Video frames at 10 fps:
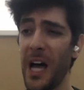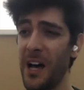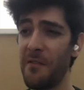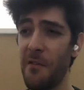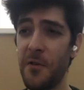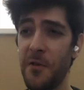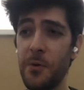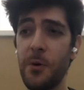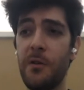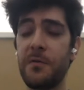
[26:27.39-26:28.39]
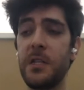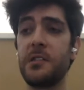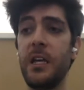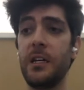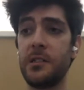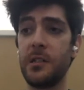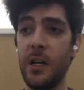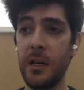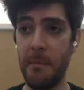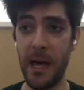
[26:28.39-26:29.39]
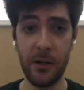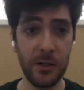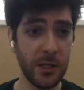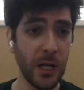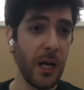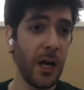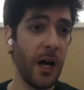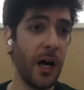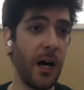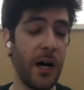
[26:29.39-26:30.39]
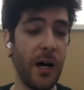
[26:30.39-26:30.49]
We do have a few of these things in Metals.